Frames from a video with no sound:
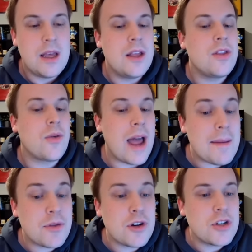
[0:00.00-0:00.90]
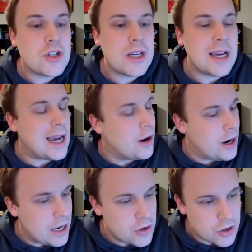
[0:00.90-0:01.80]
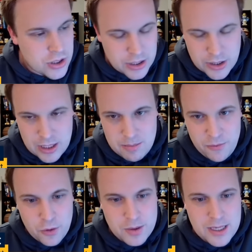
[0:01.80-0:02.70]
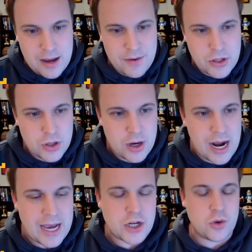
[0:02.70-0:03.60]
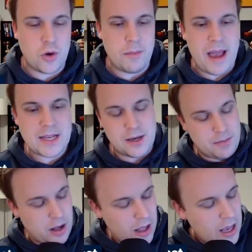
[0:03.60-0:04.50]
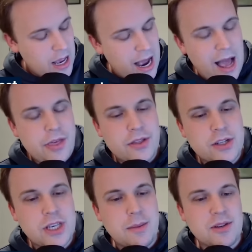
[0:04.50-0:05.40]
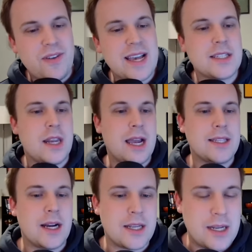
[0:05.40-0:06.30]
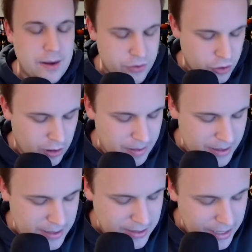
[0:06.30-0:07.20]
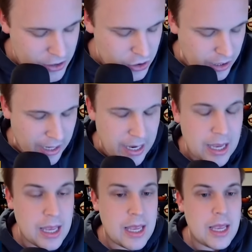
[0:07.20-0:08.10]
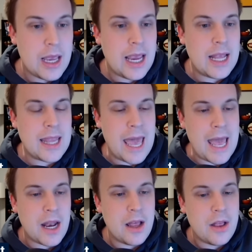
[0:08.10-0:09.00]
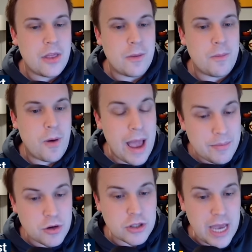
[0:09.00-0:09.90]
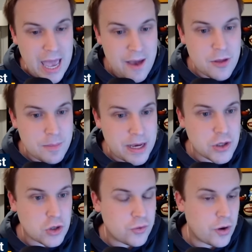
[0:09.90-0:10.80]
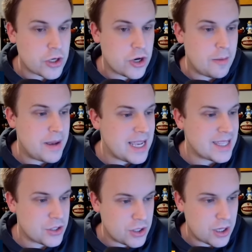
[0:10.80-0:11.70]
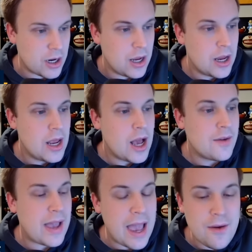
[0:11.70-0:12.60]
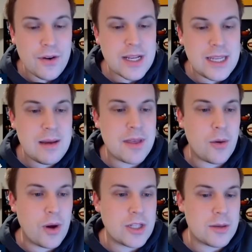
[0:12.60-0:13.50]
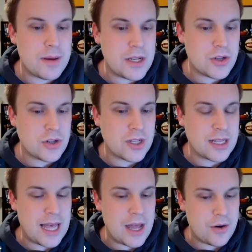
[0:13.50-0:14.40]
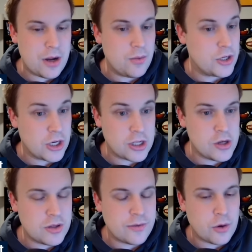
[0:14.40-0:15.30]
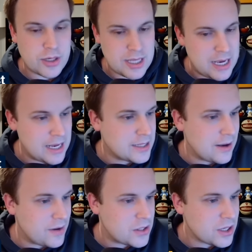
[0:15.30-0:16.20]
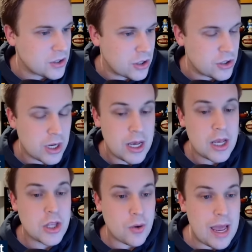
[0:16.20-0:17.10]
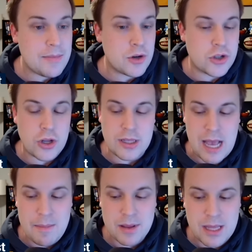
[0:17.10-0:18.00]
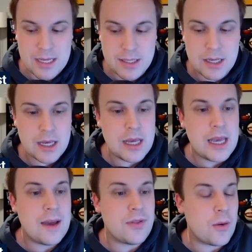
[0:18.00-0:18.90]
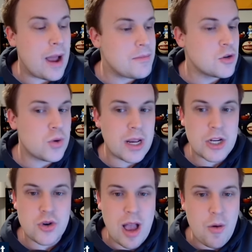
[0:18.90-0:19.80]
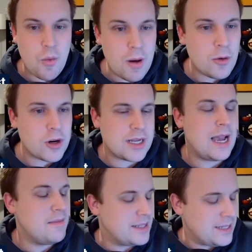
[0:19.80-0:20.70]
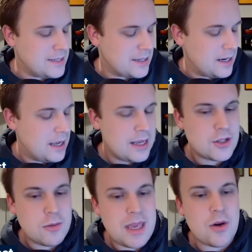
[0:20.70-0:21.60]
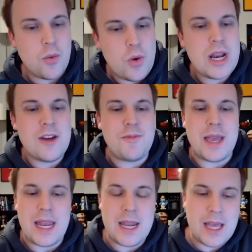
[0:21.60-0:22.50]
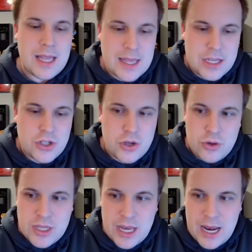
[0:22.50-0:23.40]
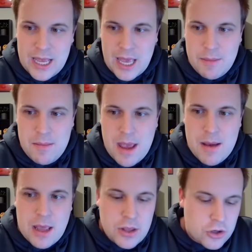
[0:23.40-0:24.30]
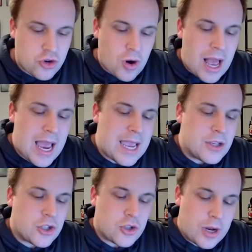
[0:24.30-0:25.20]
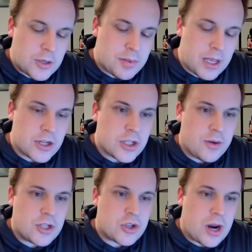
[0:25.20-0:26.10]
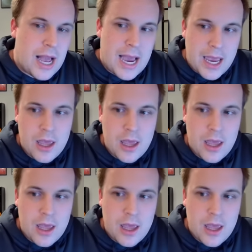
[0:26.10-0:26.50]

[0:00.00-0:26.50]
The Raptors are an interesting team. Before we dive into their actual basketball, I thought this game was fascinating. I talked to Dave Searle about this yesterday, in that the Raptors have the Pacers' first-round pick this year. Of every team that wants the Pacers in the lottery, which includes, of course, the Heat and 76ers, the Raptors are the top of the list. If the Raptors were going to try one more time this season, to me, it would have been this Tuesday night game. Try is a stretch. Players always try.